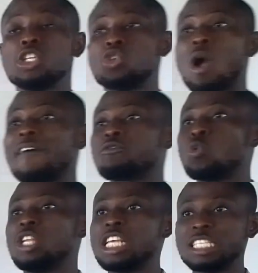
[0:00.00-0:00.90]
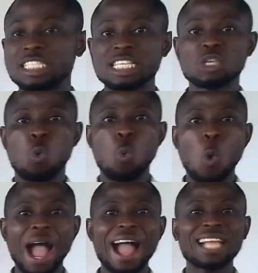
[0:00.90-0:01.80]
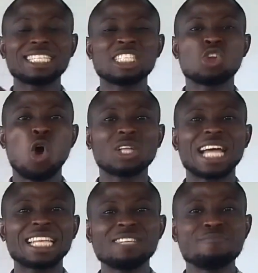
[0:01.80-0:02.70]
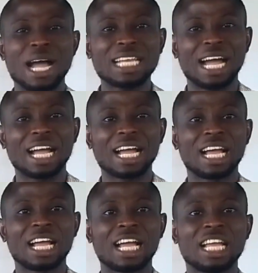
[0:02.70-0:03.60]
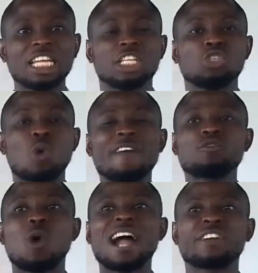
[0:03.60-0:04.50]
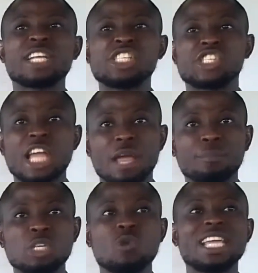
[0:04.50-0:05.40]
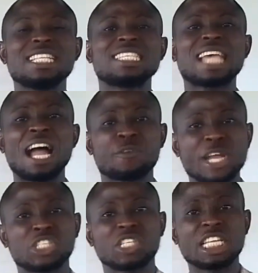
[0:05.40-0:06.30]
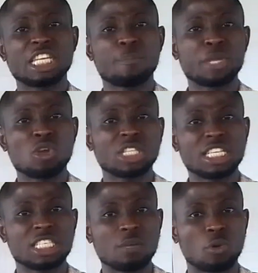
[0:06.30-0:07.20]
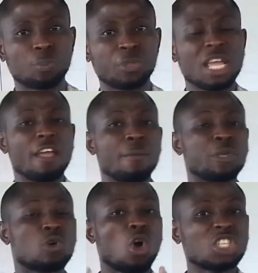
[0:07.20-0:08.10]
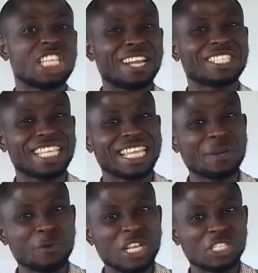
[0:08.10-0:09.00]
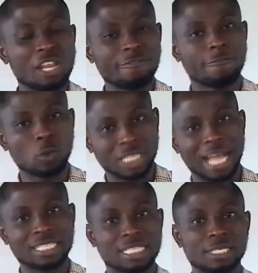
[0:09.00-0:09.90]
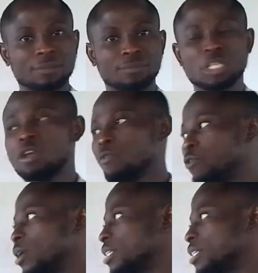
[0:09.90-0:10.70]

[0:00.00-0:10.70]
You have to list it in orderly manner. You have to arrange them the way it is arranged in the periodic table, because there is a reason for that. For